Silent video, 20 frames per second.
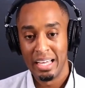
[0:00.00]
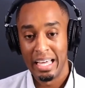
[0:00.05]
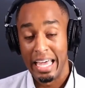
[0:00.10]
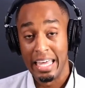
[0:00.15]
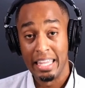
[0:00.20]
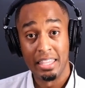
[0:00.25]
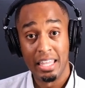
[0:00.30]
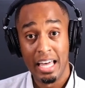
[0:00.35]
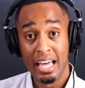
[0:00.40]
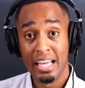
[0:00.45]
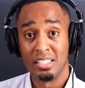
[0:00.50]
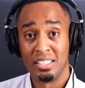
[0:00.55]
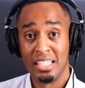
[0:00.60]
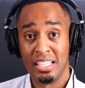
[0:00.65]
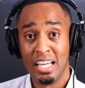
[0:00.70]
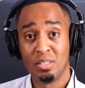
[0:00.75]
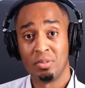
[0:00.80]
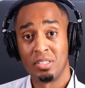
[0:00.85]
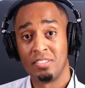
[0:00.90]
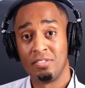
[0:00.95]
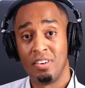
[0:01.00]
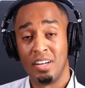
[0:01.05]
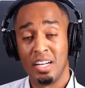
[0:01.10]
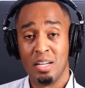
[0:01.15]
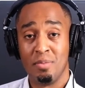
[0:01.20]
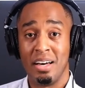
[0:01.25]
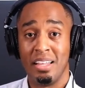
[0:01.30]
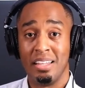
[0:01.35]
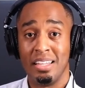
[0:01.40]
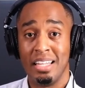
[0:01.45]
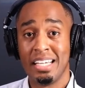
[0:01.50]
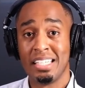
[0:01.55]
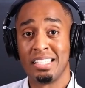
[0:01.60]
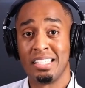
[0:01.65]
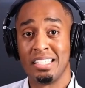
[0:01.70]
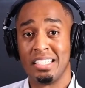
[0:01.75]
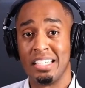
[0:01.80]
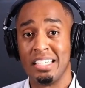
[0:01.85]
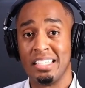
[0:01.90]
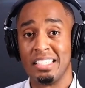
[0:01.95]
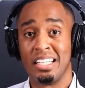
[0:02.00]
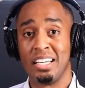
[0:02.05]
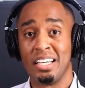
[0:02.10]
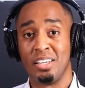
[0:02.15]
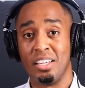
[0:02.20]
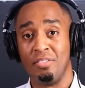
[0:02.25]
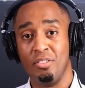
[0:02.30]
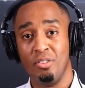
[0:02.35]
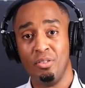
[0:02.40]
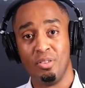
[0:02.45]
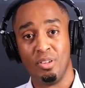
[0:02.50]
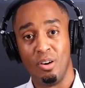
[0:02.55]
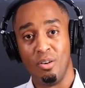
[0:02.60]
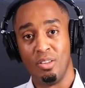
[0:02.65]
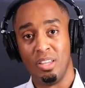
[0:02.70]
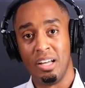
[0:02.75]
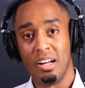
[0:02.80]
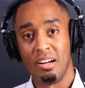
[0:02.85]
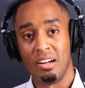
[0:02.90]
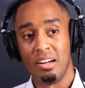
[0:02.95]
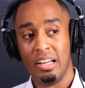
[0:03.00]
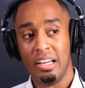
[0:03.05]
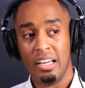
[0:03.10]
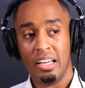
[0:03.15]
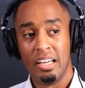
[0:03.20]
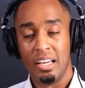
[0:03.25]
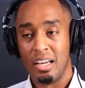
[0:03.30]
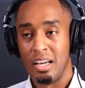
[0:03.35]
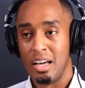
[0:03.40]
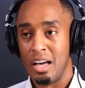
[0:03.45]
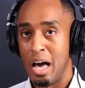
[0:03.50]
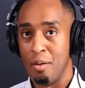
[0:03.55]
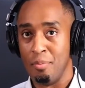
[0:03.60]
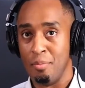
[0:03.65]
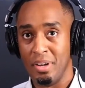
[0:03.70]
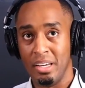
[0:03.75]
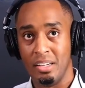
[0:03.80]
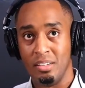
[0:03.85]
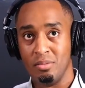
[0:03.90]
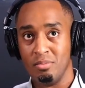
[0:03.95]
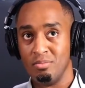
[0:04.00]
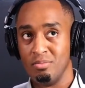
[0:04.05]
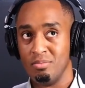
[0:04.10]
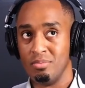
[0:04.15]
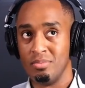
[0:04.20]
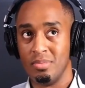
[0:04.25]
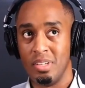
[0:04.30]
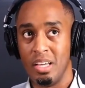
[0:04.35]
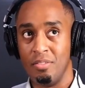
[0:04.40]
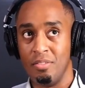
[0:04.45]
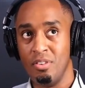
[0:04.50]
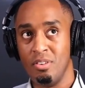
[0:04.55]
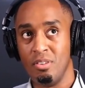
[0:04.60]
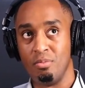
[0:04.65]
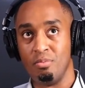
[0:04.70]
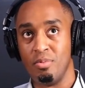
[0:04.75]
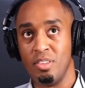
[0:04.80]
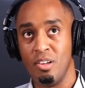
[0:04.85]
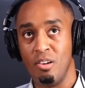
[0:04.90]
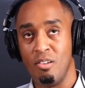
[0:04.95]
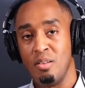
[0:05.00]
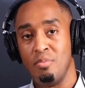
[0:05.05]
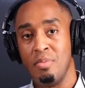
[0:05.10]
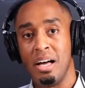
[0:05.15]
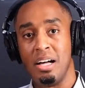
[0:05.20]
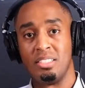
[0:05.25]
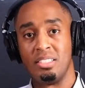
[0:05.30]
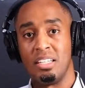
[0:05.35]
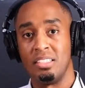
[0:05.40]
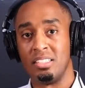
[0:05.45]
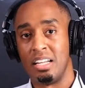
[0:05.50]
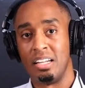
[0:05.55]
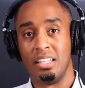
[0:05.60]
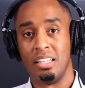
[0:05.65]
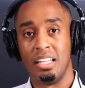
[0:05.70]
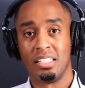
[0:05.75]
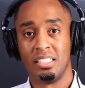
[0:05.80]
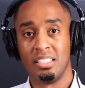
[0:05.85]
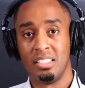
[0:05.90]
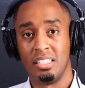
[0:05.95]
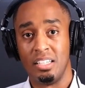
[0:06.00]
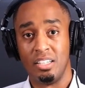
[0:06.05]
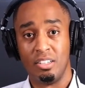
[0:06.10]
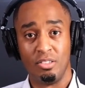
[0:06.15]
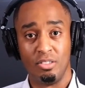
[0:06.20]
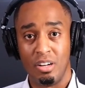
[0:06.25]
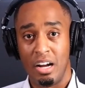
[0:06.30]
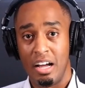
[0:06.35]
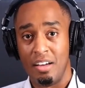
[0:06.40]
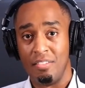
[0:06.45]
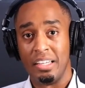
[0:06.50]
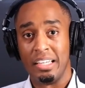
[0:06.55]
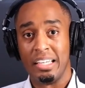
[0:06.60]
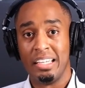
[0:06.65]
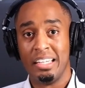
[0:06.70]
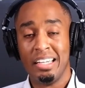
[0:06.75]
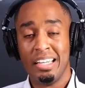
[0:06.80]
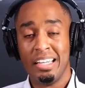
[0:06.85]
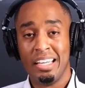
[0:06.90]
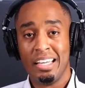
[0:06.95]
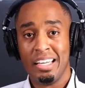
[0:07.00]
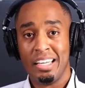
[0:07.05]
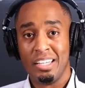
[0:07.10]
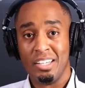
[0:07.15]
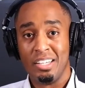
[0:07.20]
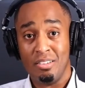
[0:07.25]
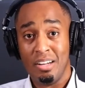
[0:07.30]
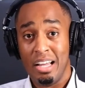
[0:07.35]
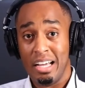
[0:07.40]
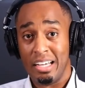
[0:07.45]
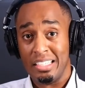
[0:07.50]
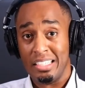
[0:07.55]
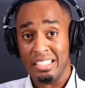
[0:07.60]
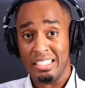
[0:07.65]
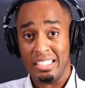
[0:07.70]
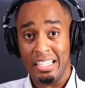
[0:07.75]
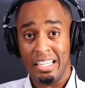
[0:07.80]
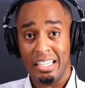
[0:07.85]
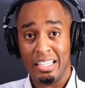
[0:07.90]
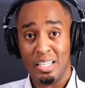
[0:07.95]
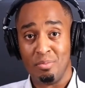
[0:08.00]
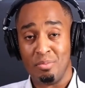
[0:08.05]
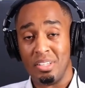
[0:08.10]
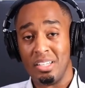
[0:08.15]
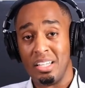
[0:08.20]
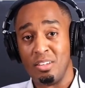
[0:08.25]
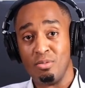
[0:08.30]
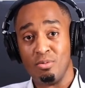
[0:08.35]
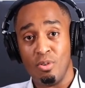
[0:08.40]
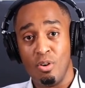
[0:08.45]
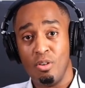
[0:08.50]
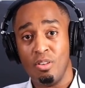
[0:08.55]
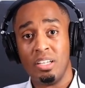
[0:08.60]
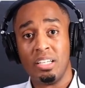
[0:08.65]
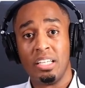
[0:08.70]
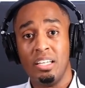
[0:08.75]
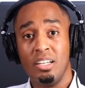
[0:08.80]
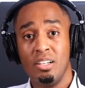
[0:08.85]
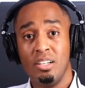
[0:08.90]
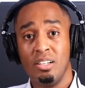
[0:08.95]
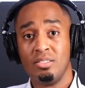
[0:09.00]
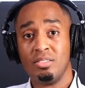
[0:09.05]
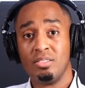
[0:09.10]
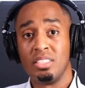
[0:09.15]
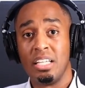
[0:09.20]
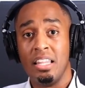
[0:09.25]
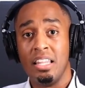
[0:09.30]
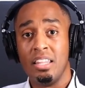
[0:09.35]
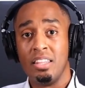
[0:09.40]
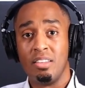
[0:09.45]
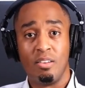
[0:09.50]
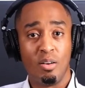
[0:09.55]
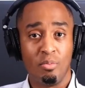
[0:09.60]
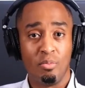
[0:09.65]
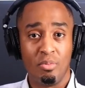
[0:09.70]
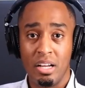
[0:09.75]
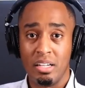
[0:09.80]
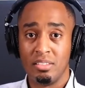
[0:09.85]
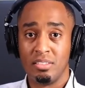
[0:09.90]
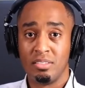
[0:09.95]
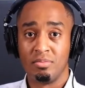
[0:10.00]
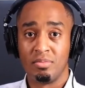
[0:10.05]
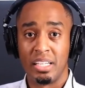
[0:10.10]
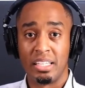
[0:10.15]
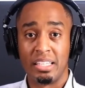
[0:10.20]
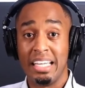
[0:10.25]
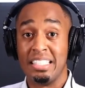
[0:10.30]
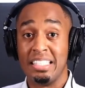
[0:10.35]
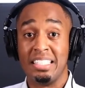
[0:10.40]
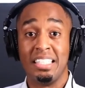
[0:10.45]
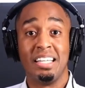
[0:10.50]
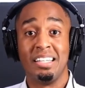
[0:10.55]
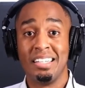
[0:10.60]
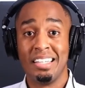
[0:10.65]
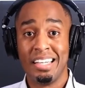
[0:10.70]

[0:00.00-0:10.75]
And that's what's funny about Lexington is like, if you go there, I mean, if you're 30 miles outside of Lexington and you're driving in, you're not going to see anything but like rolling hills and thoroughbreds. Like that's it.